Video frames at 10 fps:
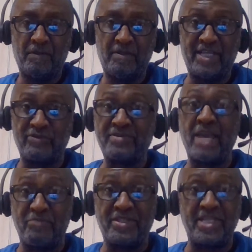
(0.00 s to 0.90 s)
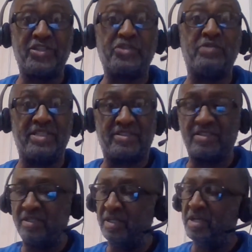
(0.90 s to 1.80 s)
That's what I'm saying. Pretentious,
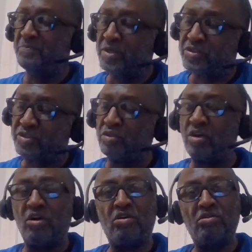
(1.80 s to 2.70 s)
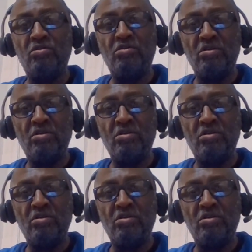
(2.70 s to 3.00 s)
pseudo